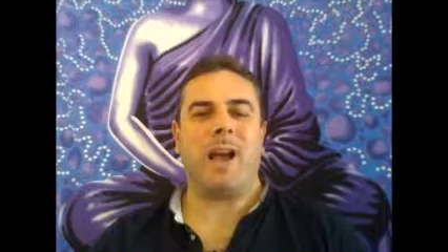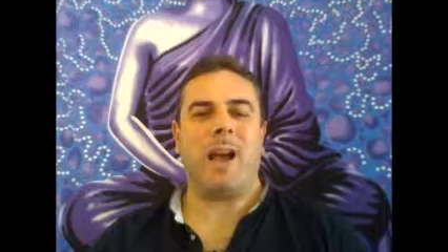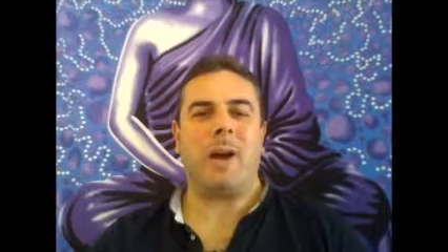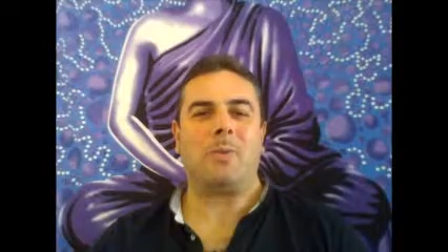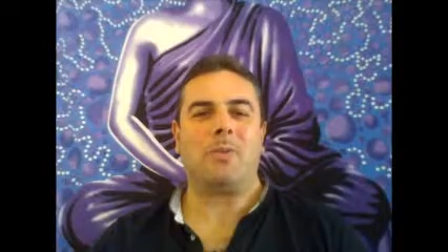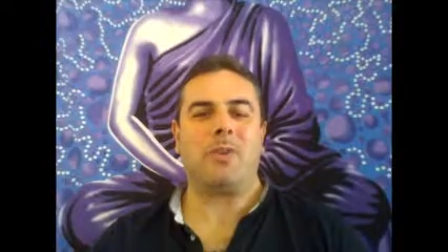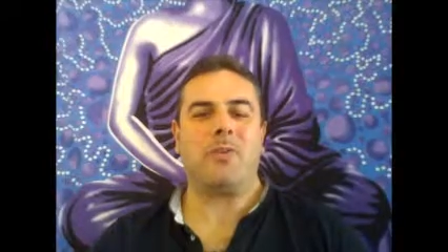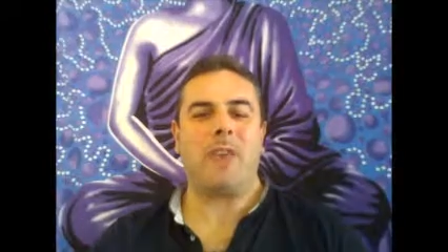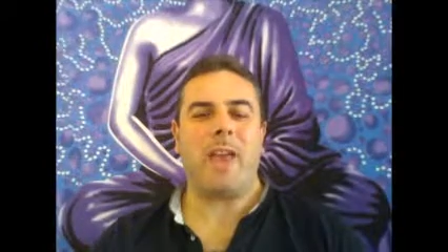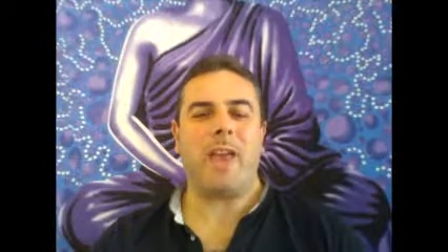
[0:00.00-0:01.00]
how to
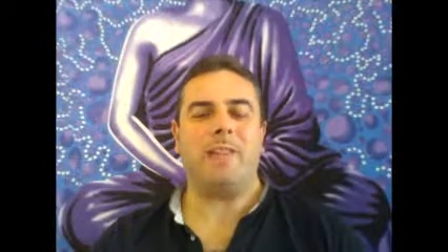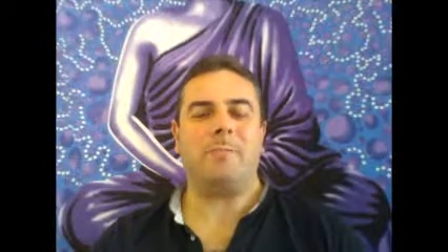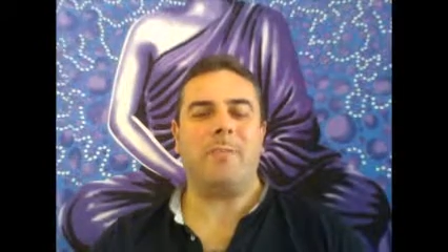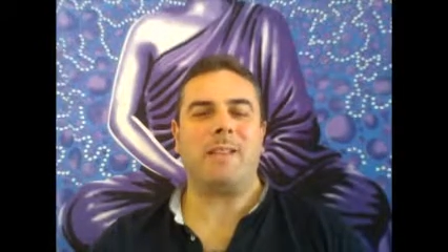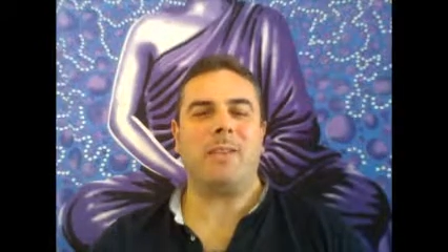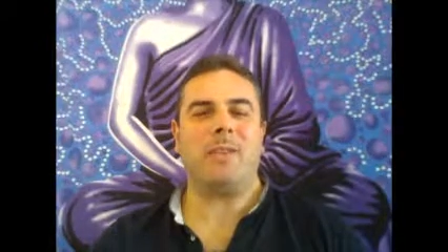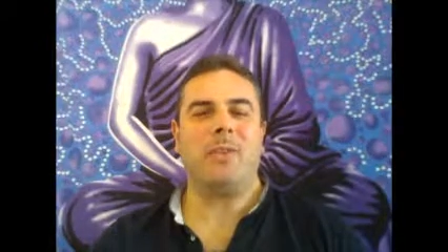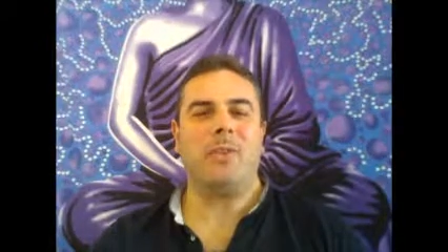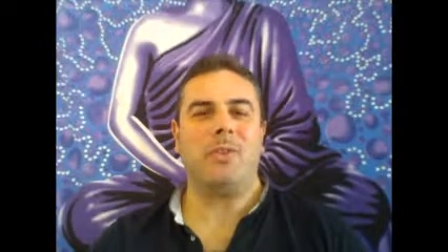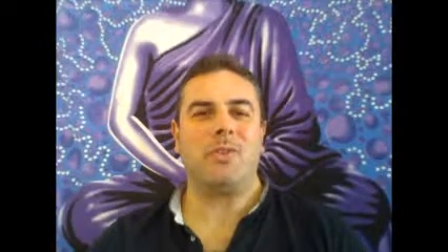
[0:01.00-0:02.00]
create better
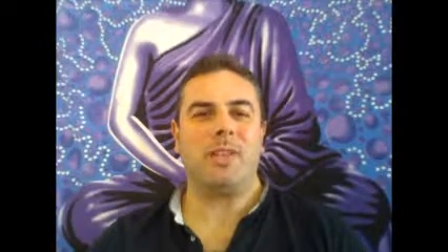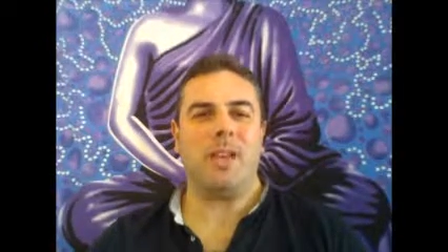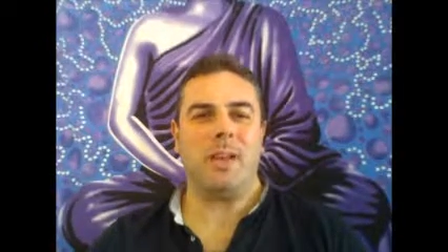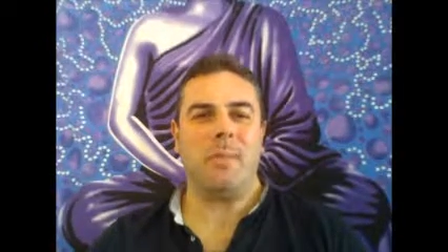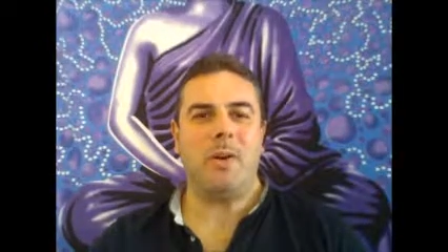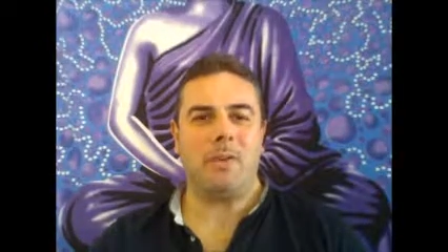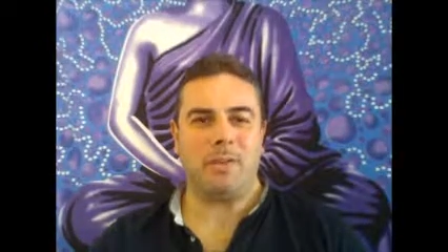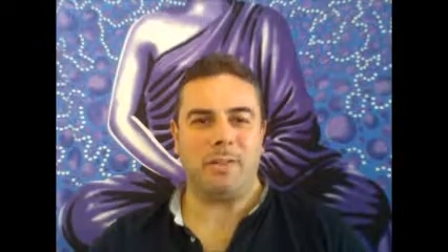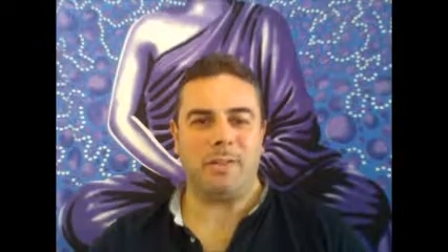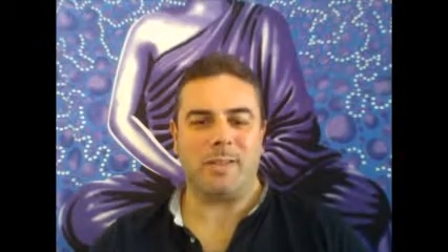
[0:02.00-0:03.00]
thoughts and
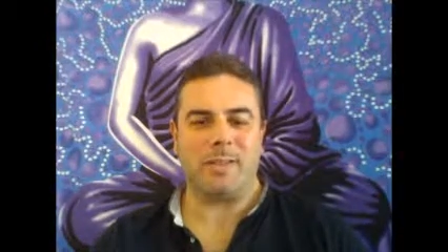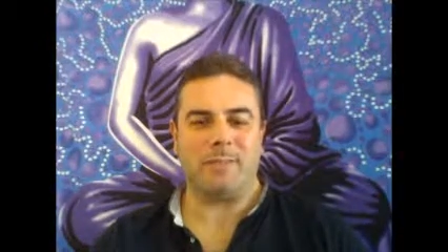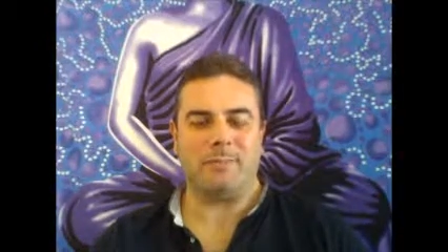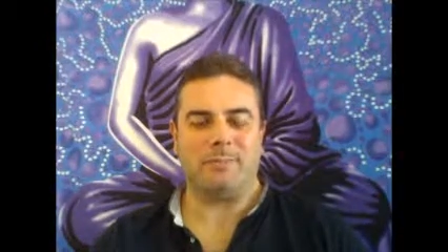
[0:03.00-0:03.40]
emotions.